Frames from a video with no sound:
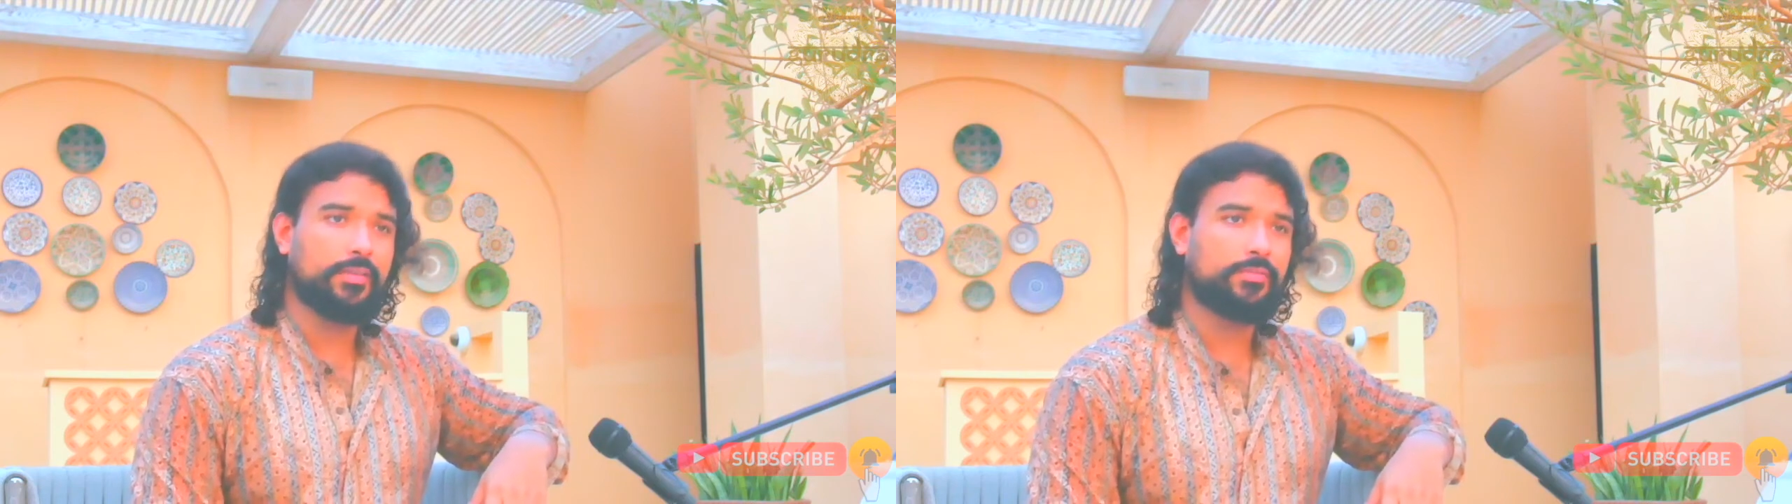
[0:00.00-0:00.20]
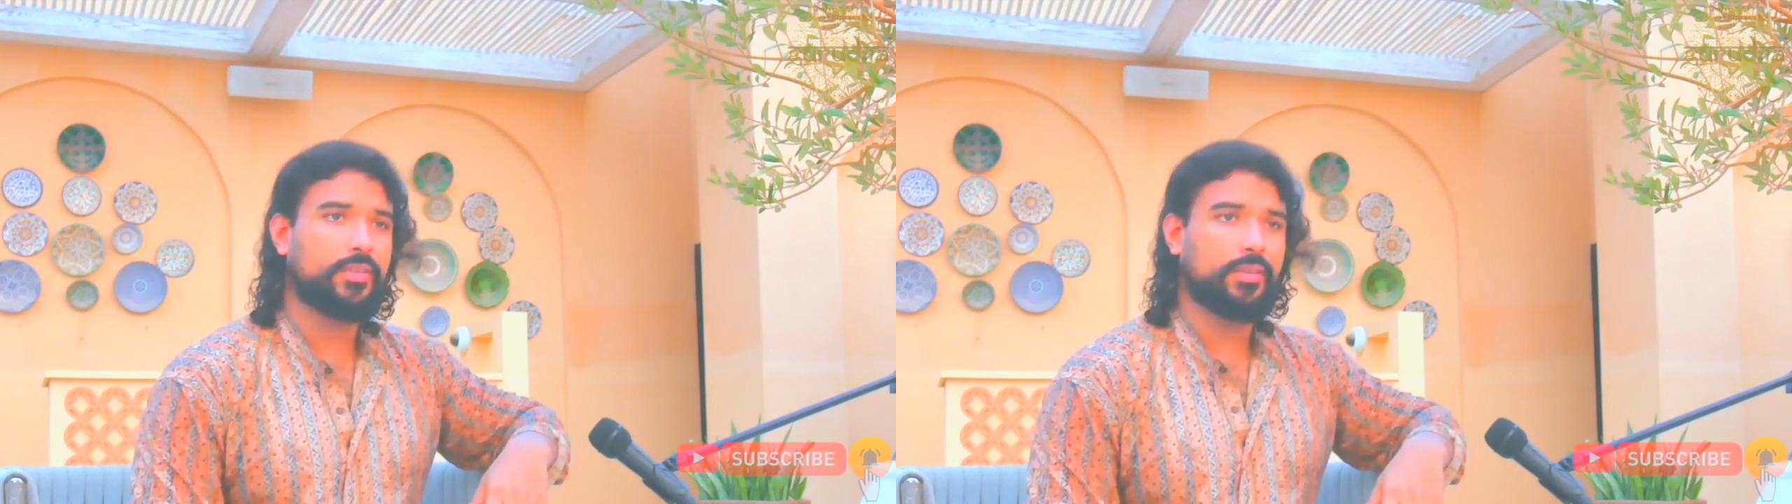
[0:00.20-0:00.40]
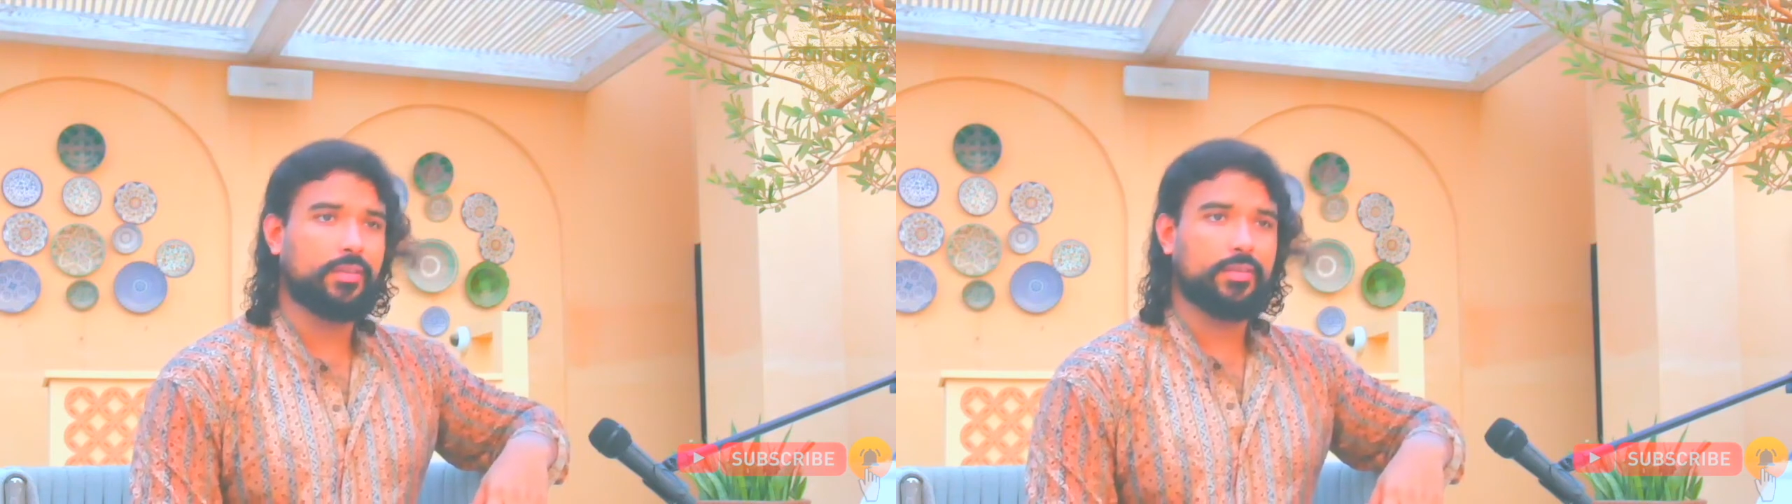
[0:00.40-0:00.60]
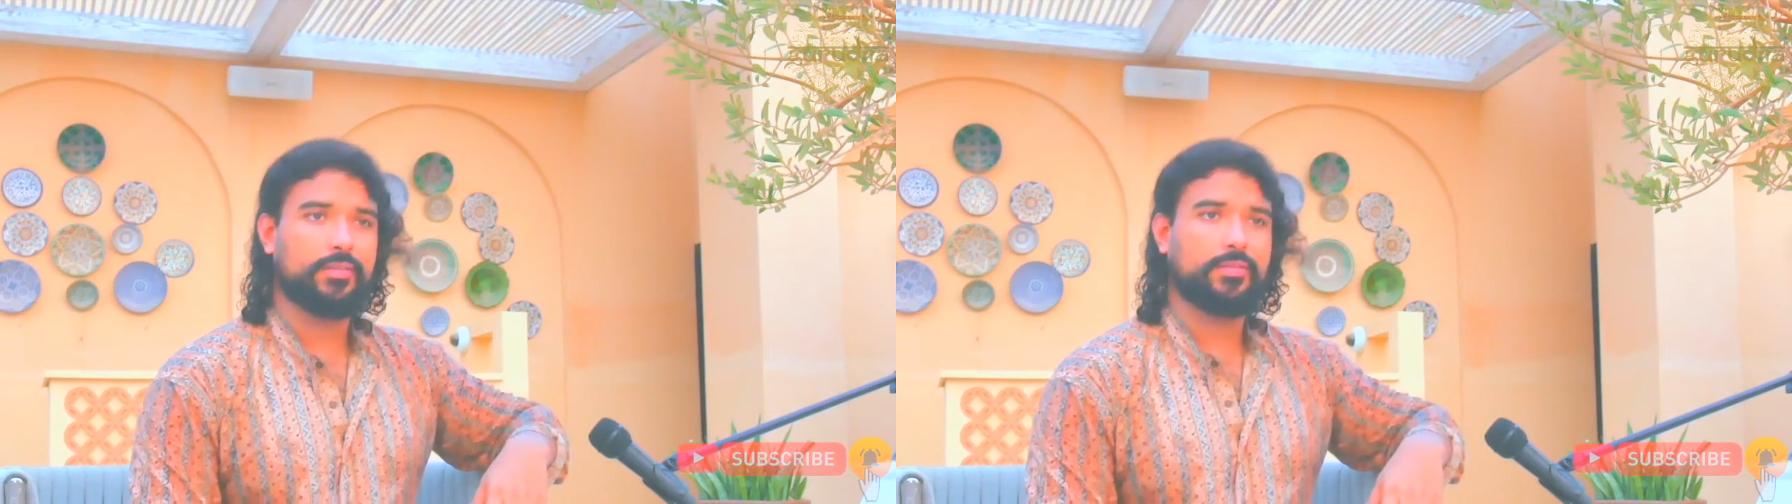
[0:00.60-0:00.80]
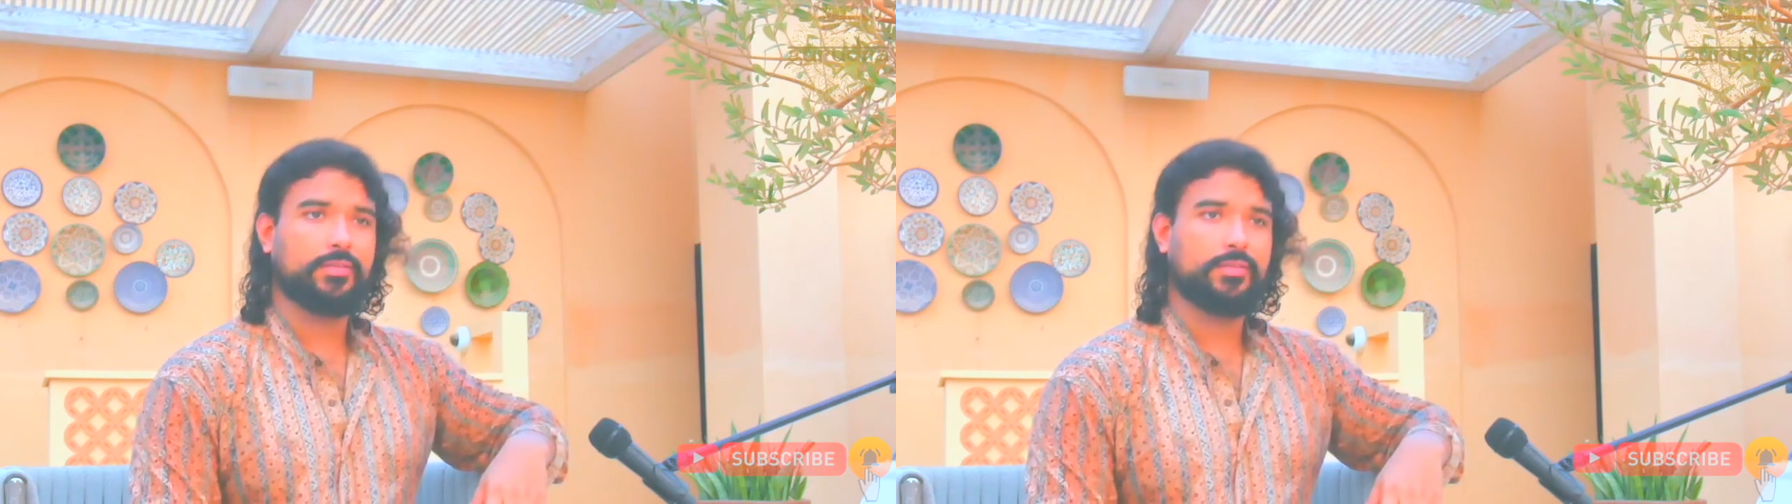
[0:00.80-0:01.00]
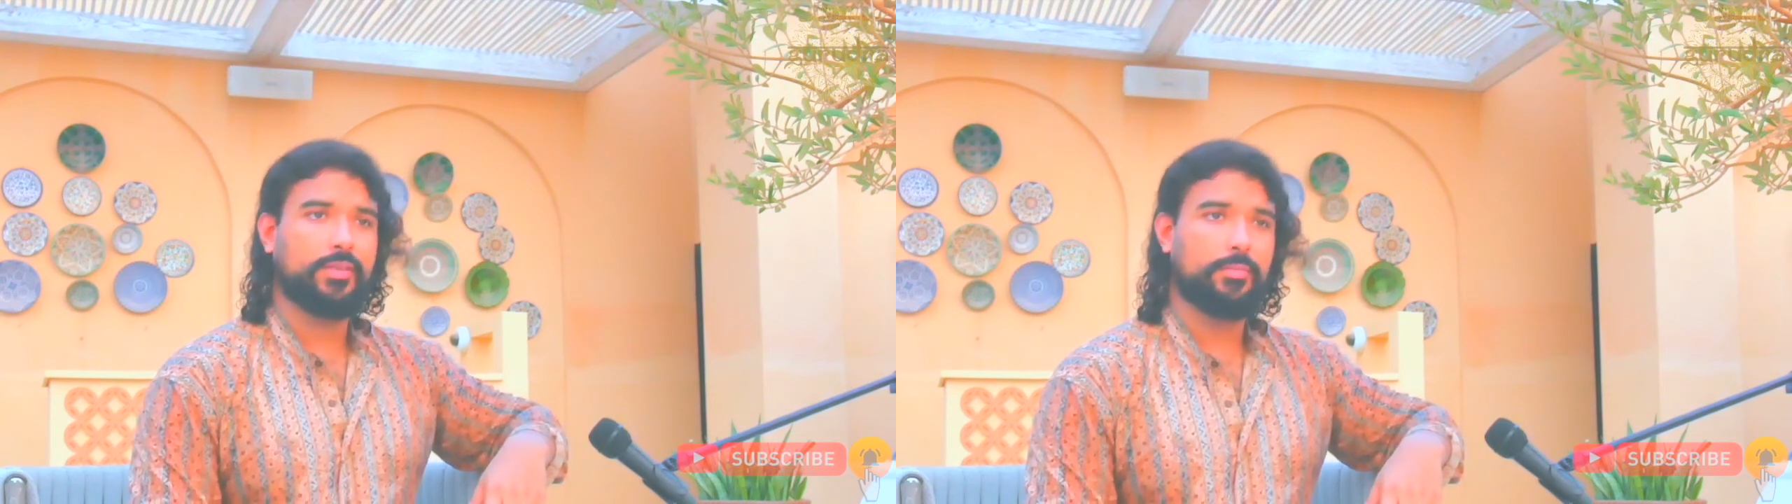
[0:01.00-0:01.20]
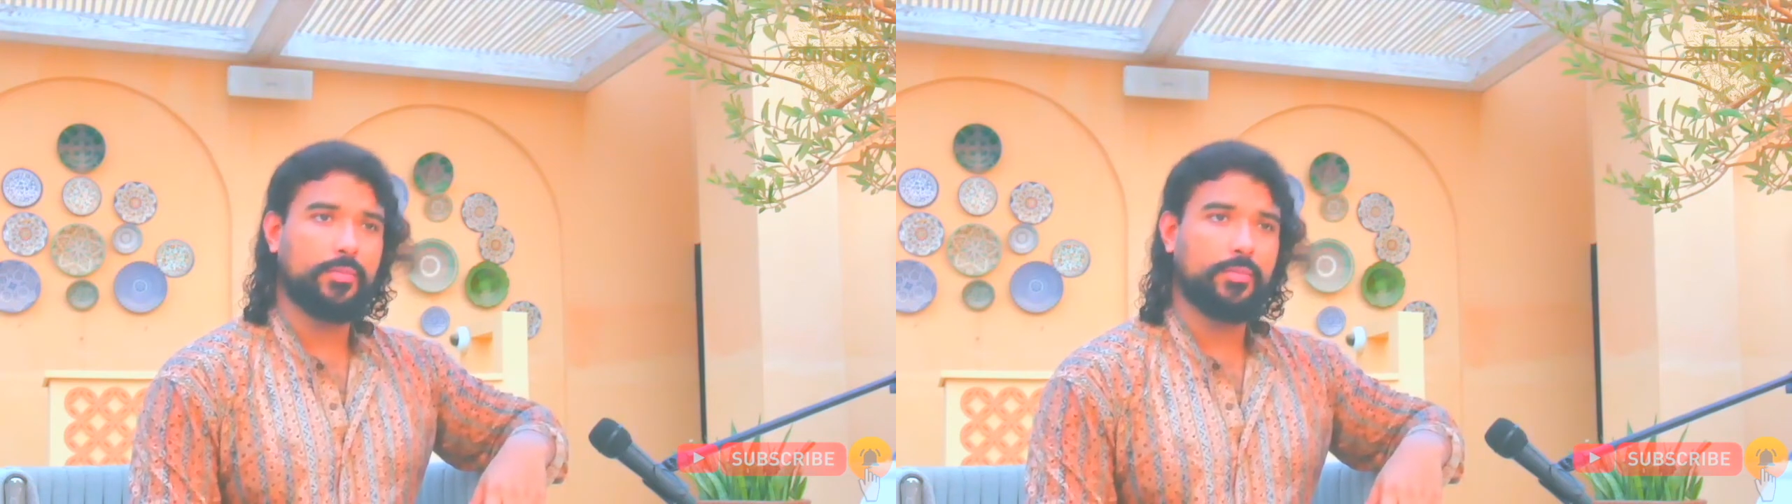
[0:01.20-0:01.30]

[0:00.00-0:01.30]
everything. The